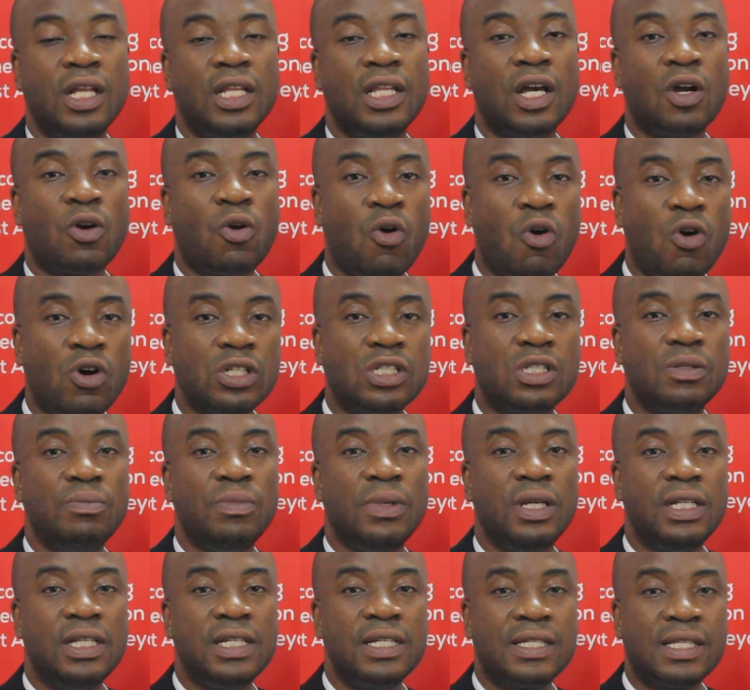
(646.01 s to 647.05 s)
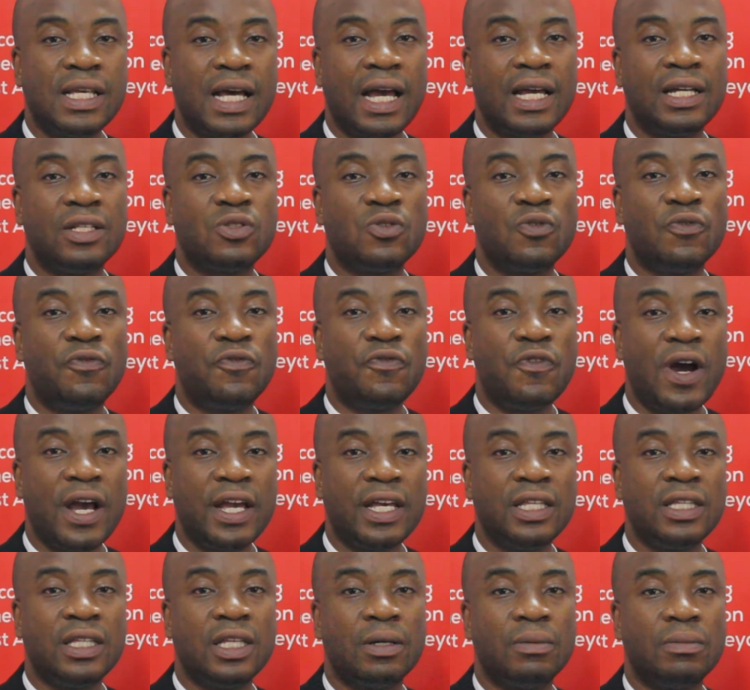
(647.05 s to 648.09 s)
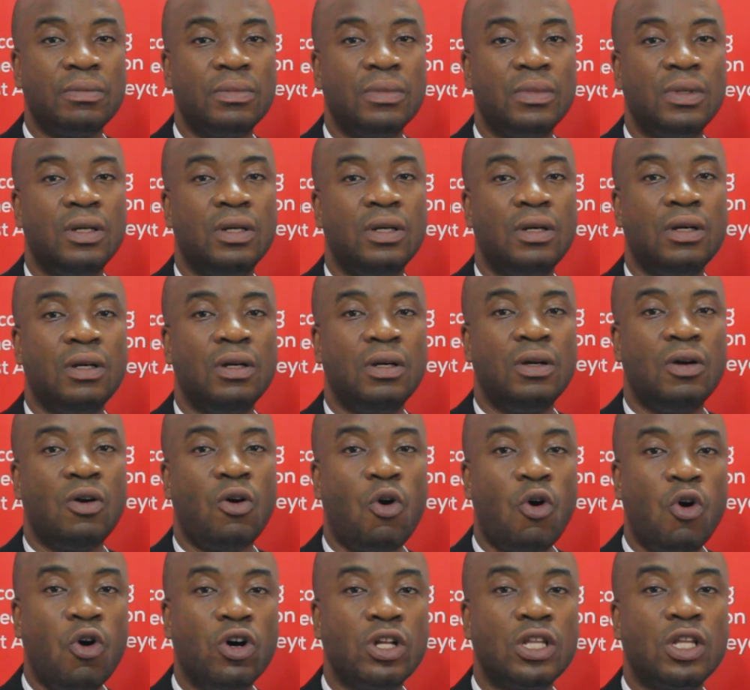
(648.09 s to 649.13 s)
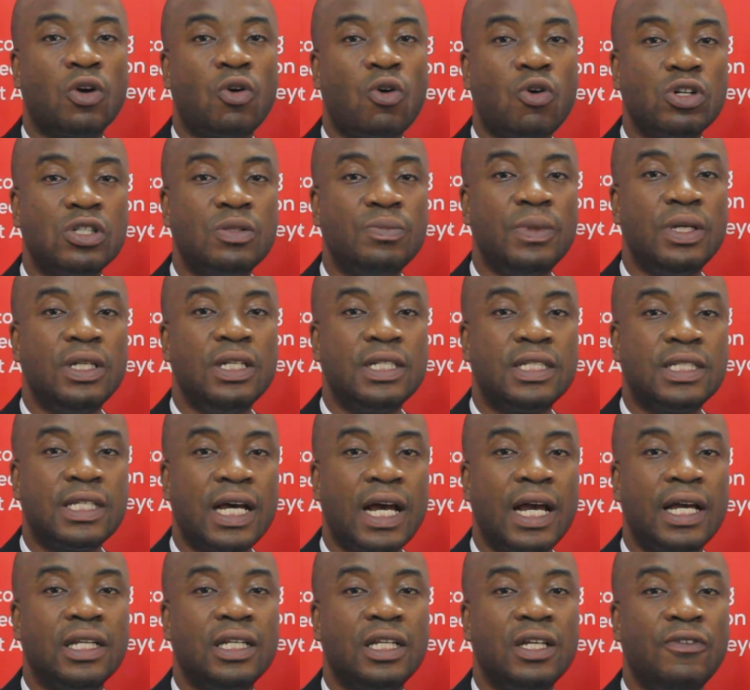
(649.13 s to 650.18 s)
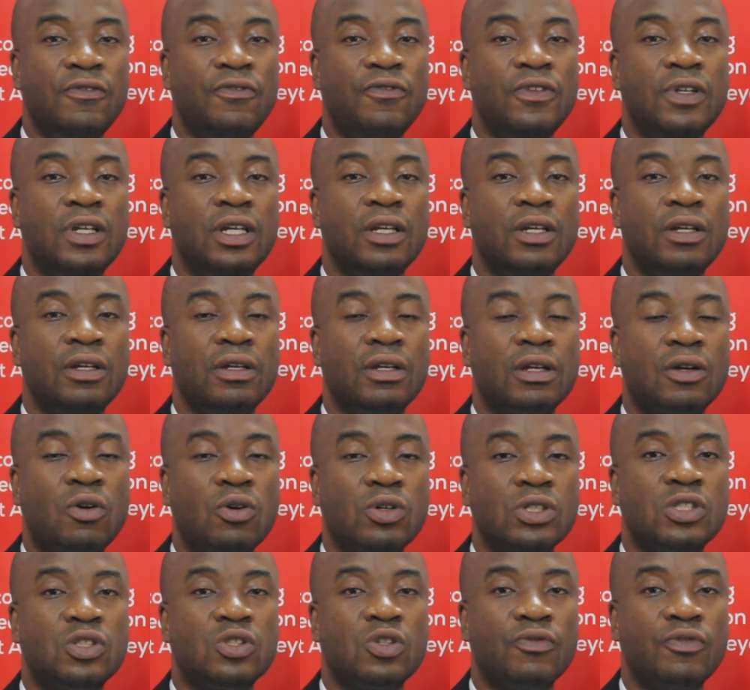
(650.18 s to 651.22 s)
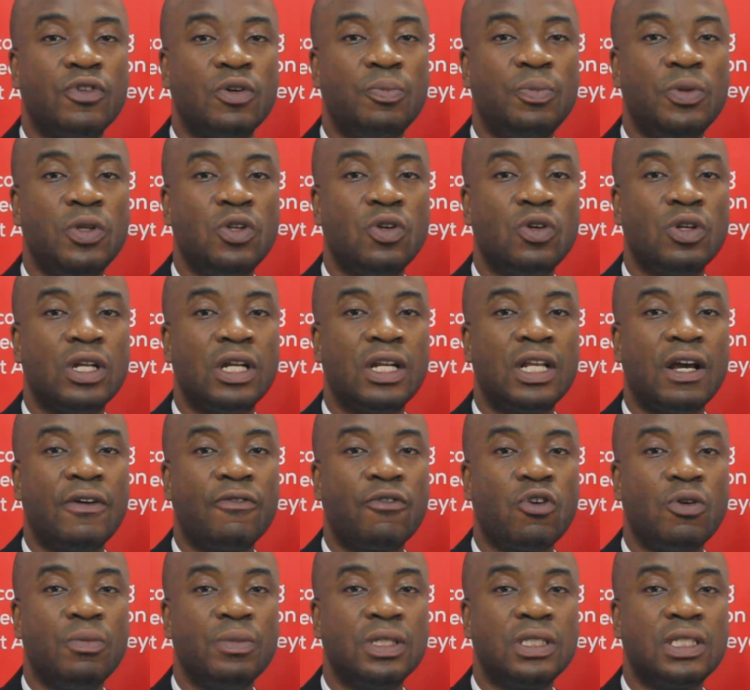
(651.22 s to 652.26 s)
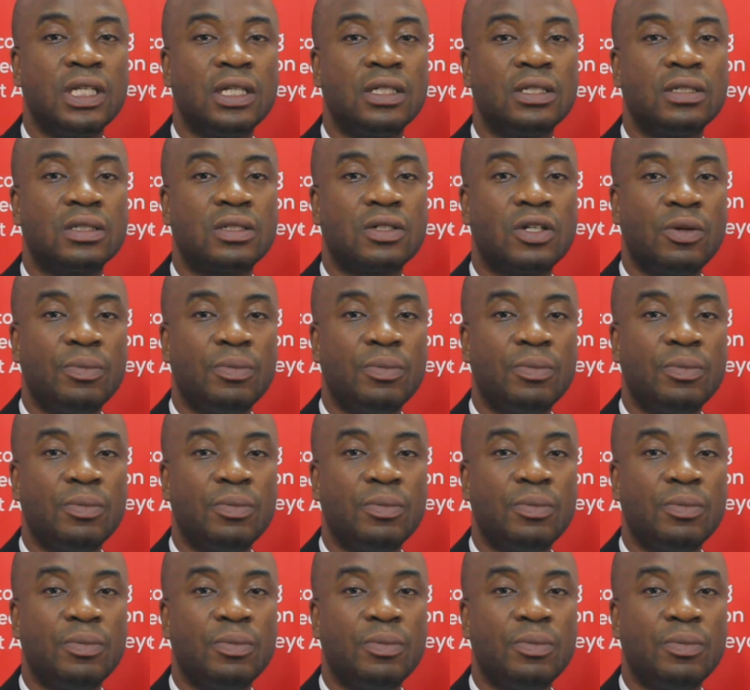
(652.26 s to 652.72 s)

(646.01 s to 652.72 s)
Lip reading: The court may decide to fine them, or the court may decide, if the court is of the opinion that they have committed